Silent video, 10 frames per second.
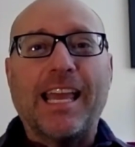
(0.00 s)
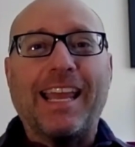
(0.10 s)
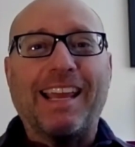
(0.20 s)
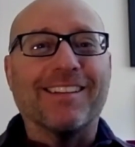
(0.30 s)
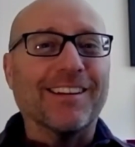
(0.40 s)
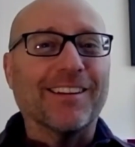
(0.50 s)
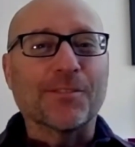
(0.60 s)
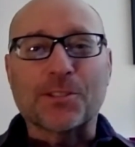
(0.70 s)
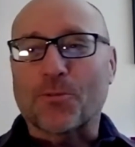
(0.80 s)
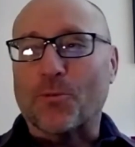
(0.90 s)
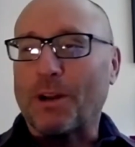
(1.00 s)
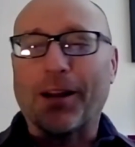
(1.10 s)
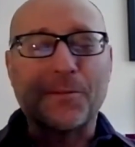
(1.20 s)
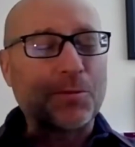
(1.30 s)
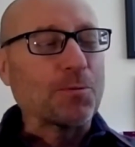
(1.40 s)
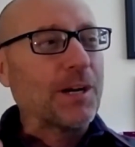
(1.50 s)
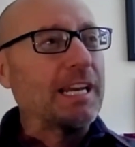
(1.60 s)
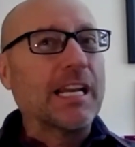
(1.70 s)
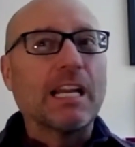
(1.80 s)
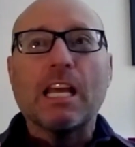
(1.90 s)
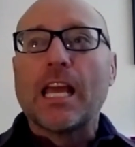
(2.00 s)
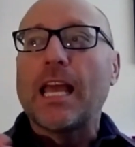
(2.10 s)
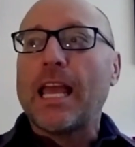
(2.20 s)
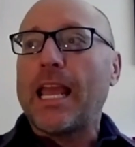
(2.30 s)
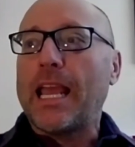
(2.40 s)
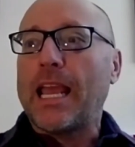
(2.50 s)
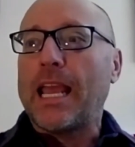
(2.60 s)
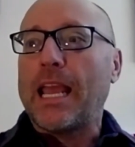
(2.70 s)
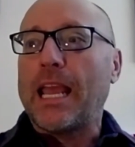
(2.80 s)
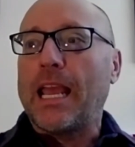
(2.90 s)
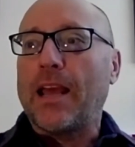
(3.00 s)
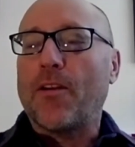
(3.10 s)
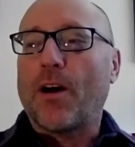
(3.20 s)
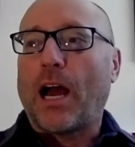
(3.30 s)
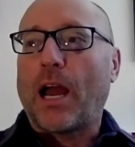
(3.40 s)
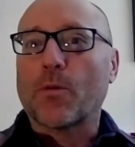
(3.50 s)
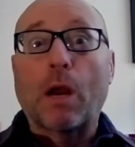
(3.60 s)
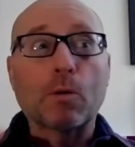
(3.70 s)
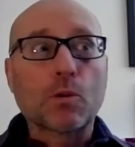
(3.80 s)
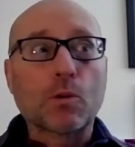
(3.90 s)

And it was, I was great and I, I, was